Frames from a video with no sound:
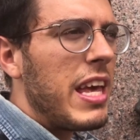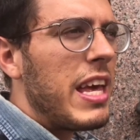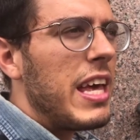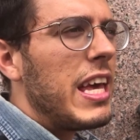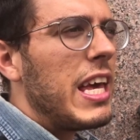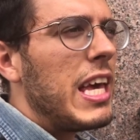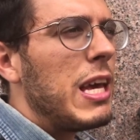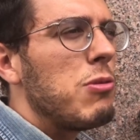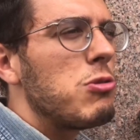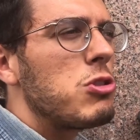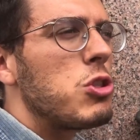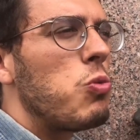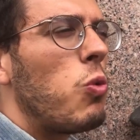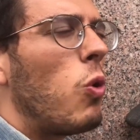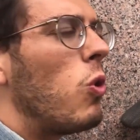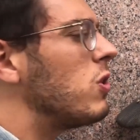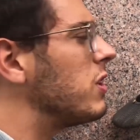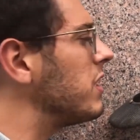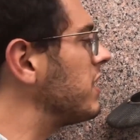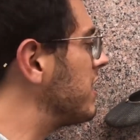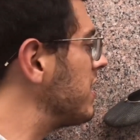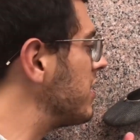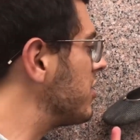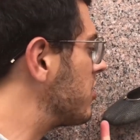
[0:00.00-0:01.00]
He was awarded
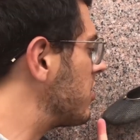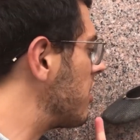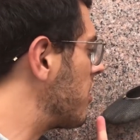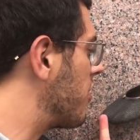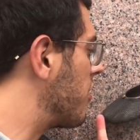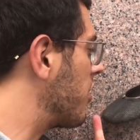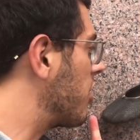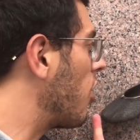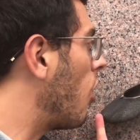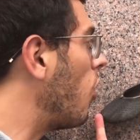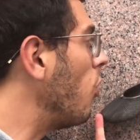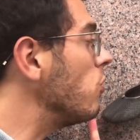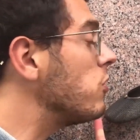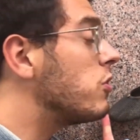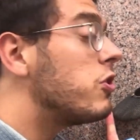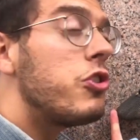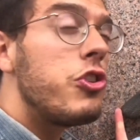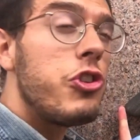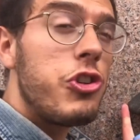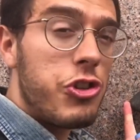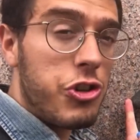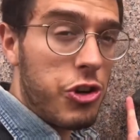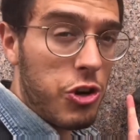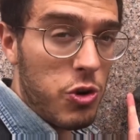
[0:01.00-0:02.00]
this, the Golden
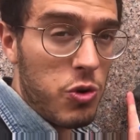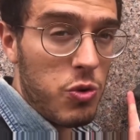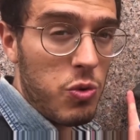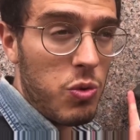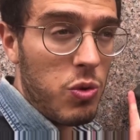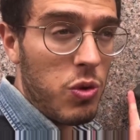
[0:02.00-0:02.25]
Shoe,